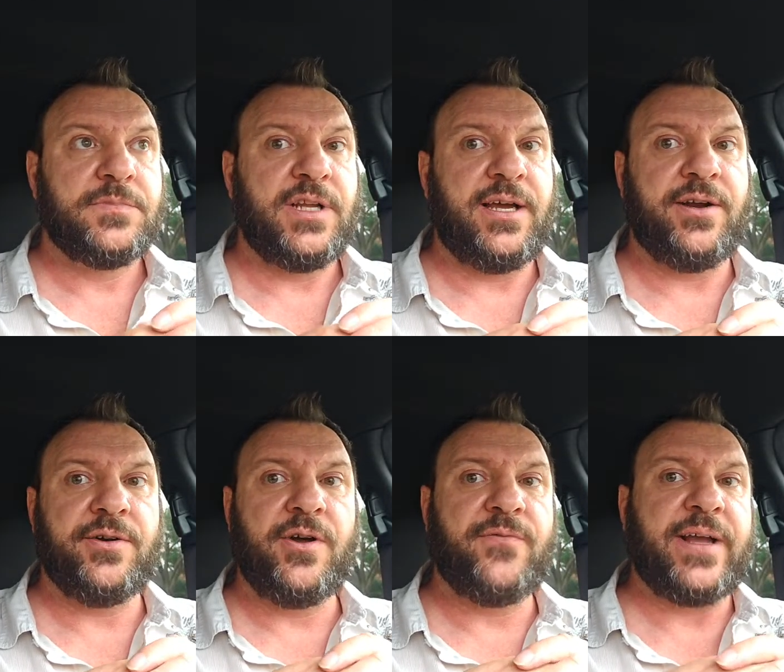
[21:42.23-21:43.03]

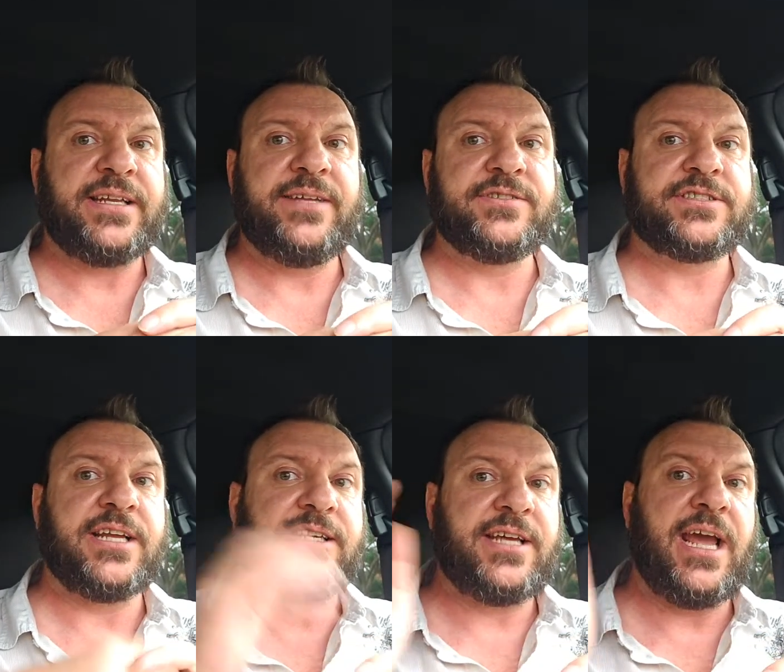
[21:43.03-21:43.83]
know if I can even say
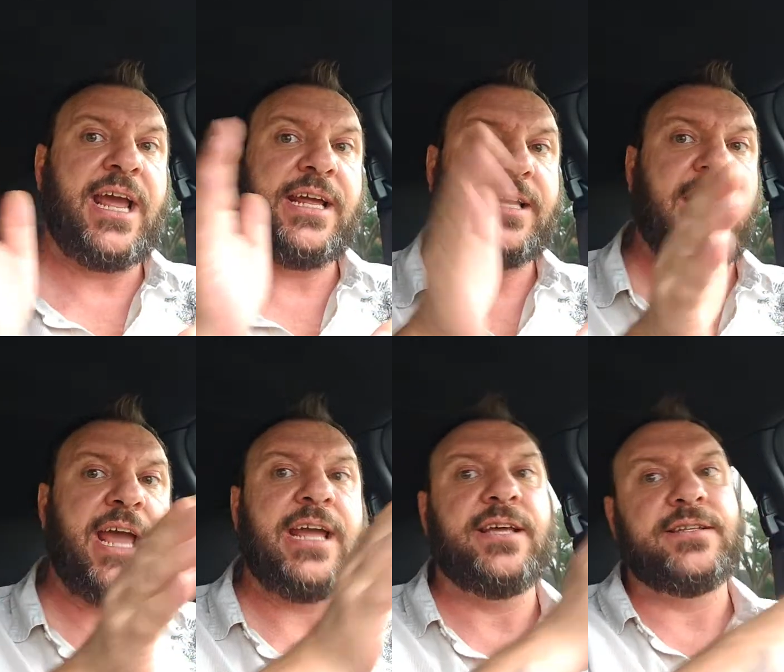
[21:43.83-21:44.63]

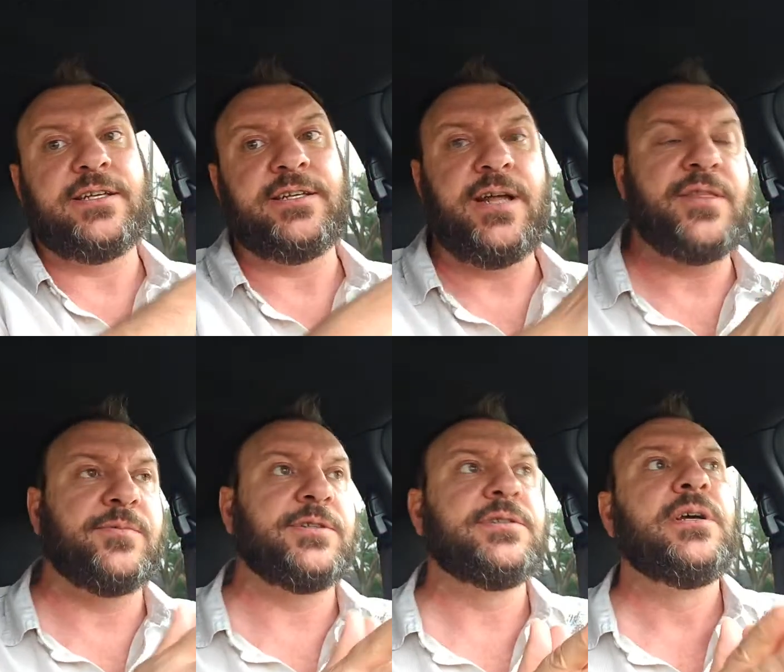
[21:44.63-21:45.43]
KK and then another
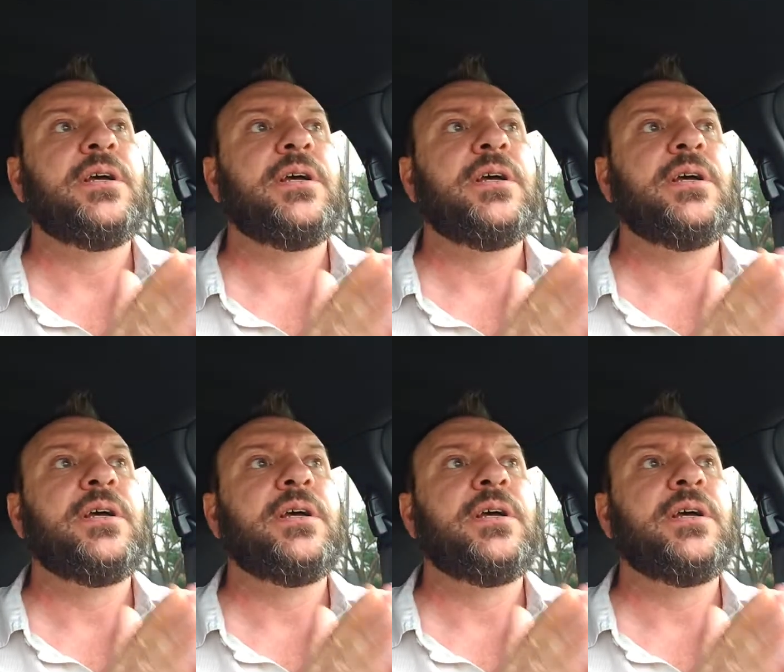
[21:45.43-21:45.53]
one,